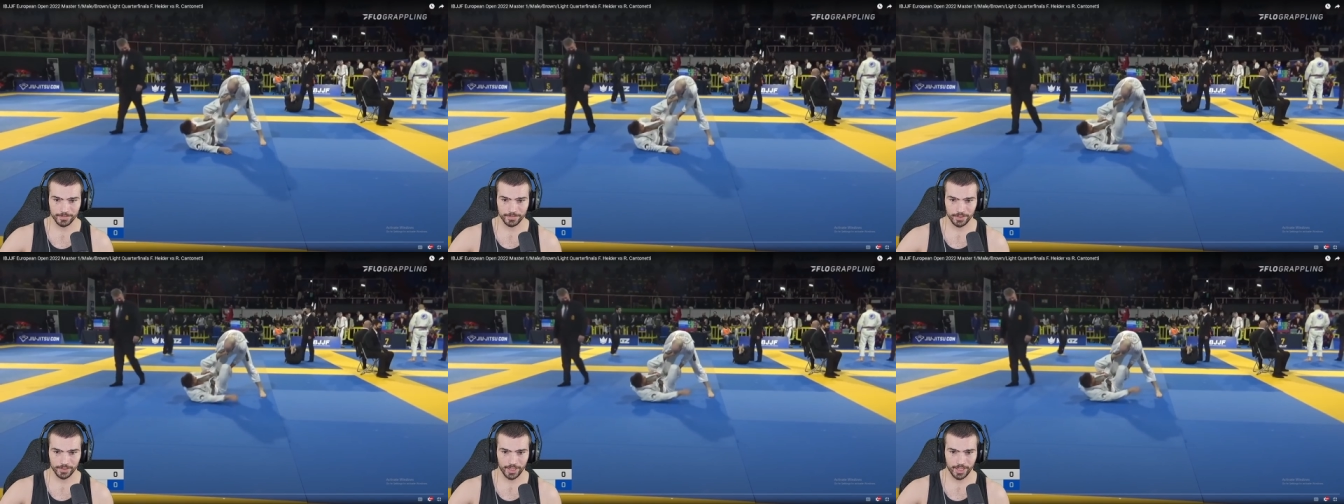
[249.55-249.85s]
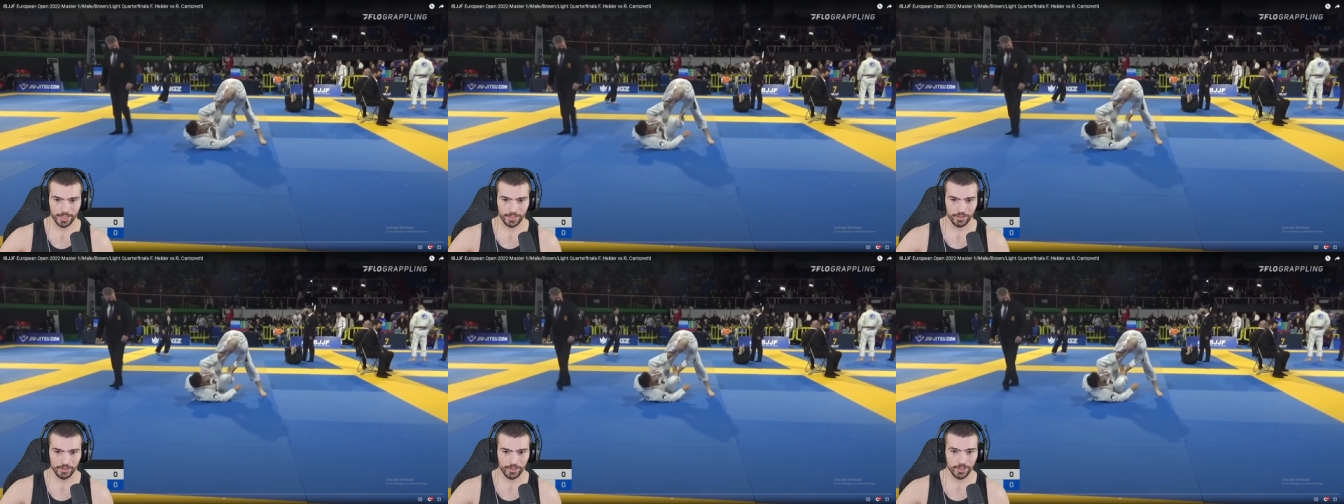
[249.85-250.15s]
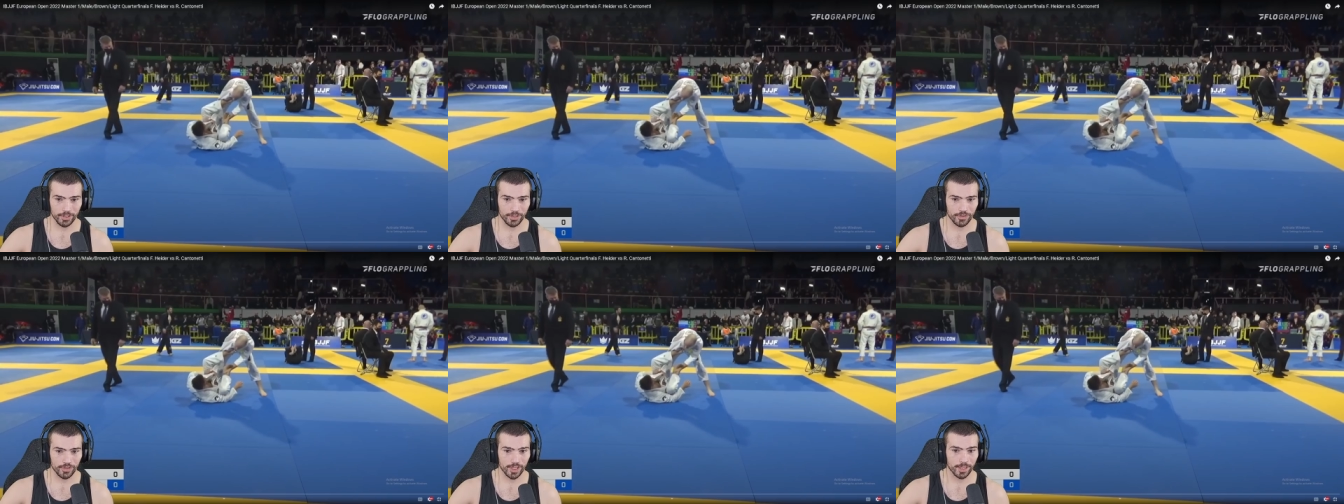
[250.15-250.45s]
Okay, you did
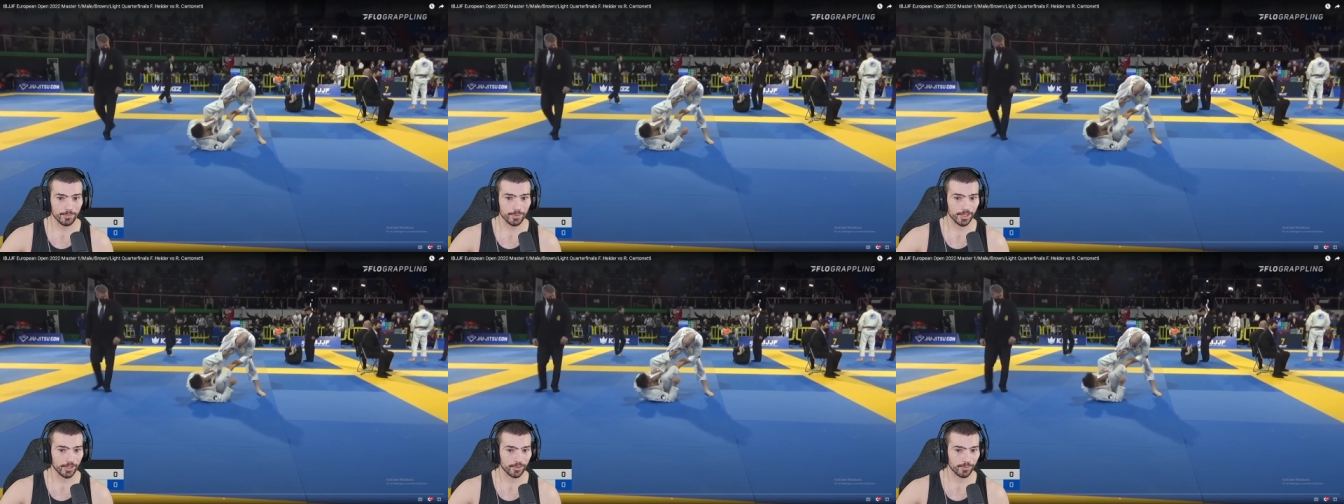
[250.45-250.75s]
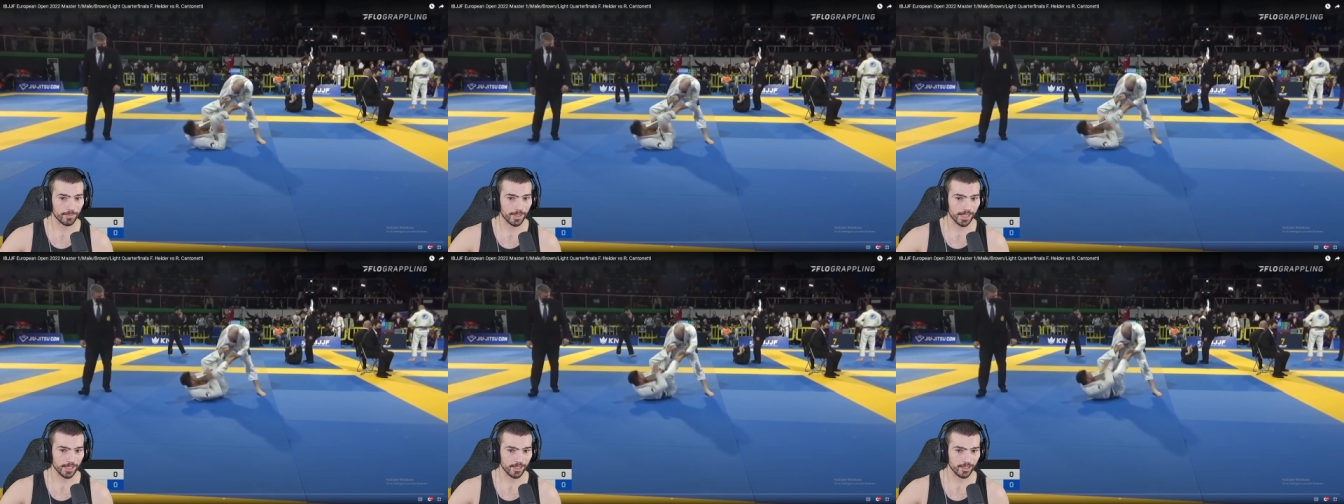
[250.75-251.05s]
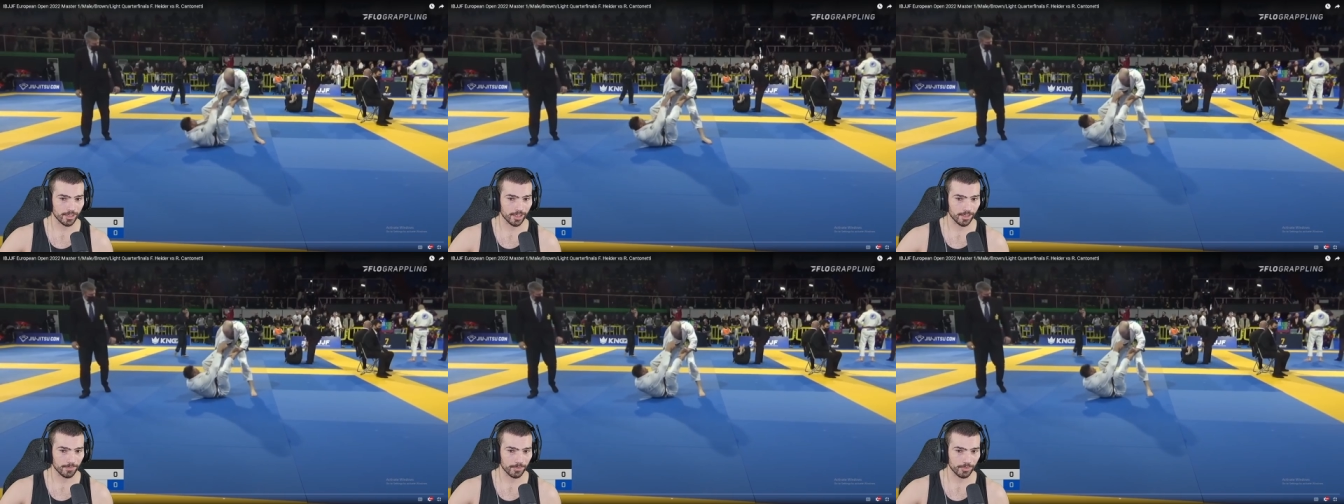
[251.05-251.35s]
a good job here
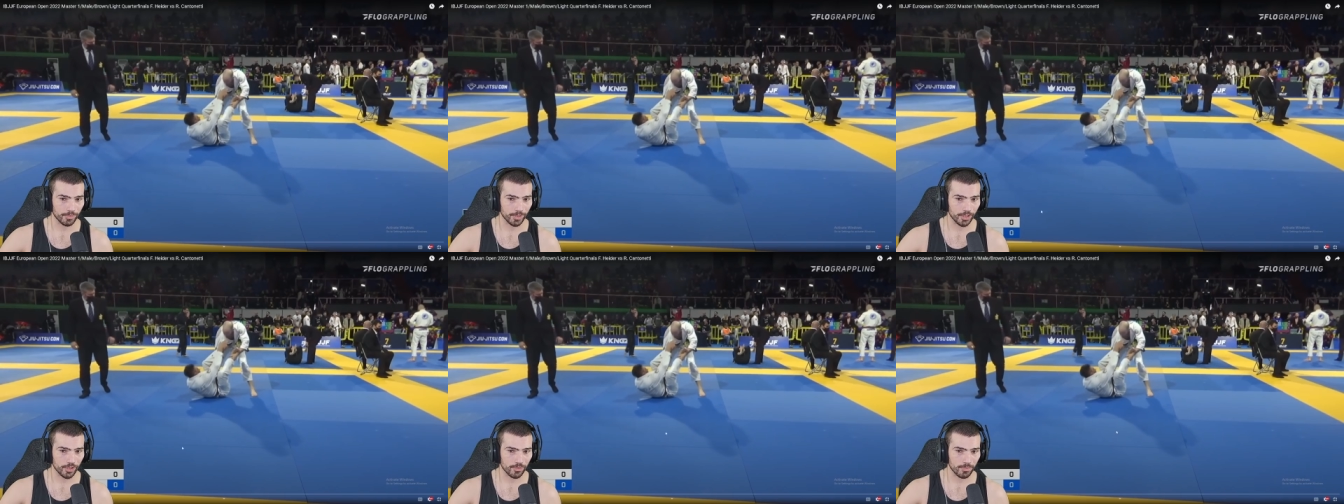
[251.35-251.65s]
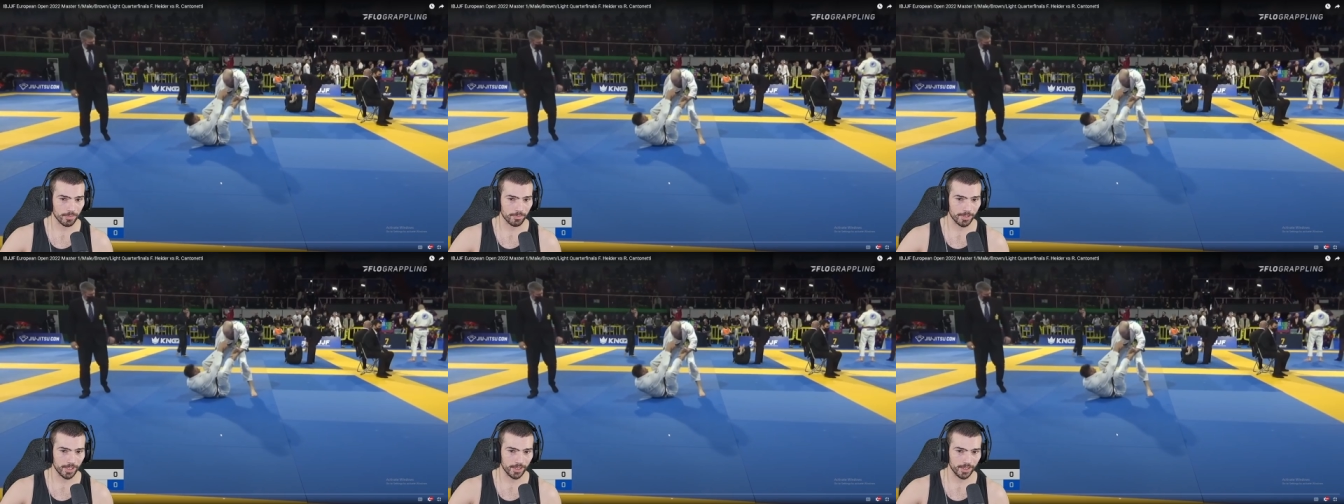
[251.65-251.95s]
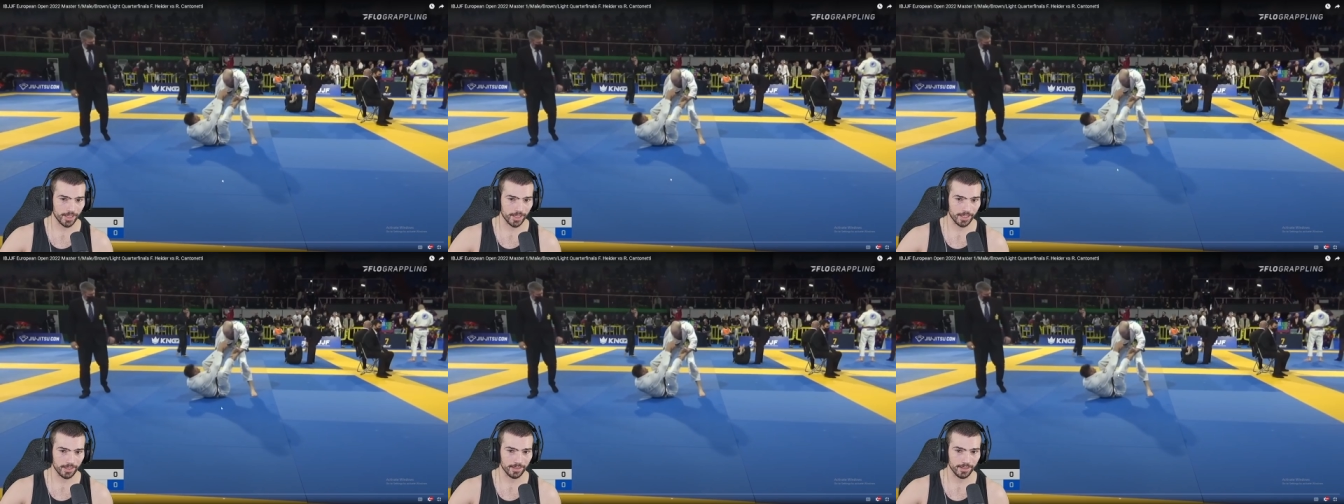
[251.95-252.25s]
backing up. You really should be pitting
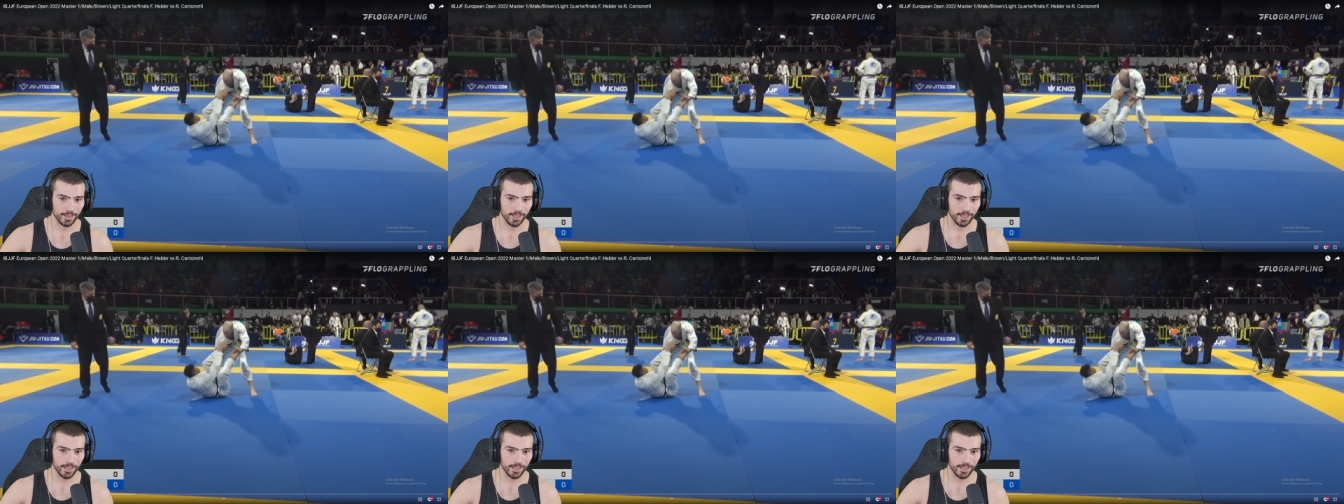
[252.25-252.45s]
that.